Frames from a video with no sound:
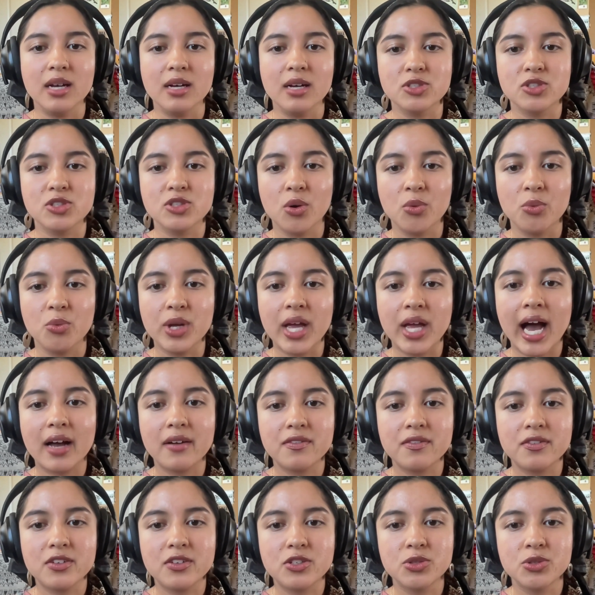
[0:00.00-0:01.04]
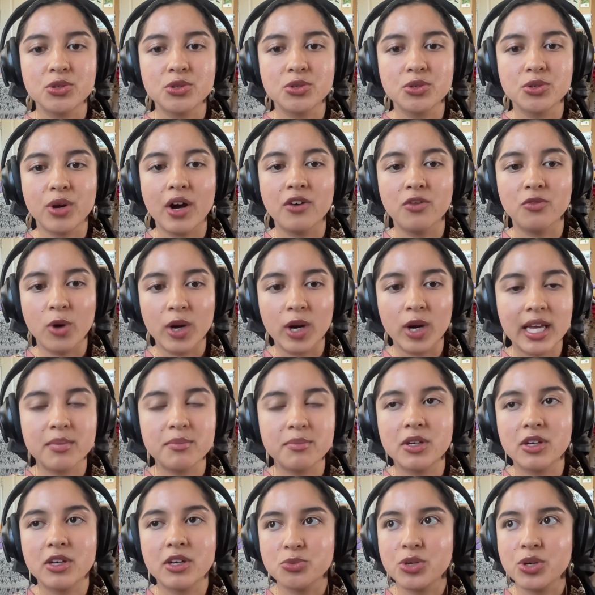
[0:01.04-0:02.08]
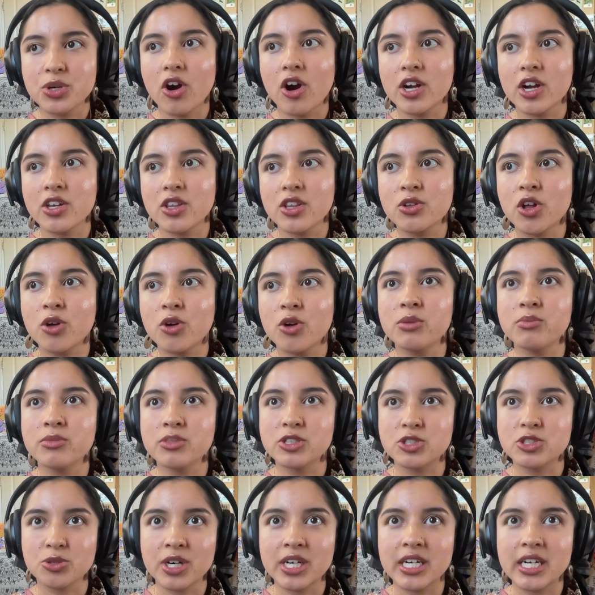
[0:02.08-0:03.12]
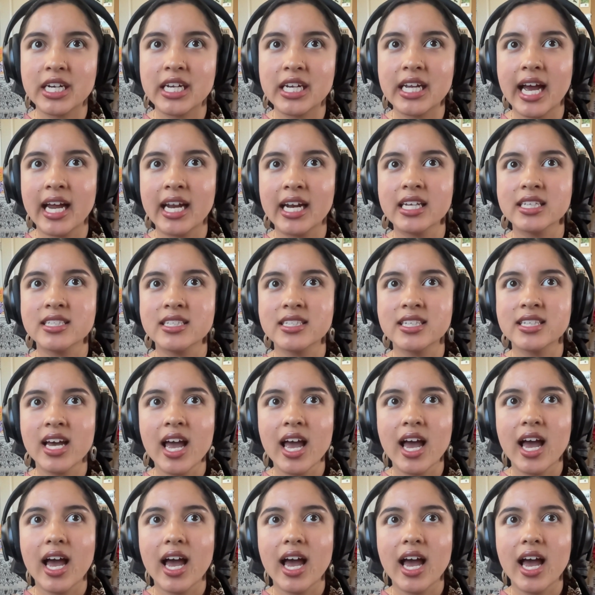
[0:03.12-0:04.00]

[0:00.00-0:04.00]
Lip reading: So we have to avoid that because we are the global majority, and it's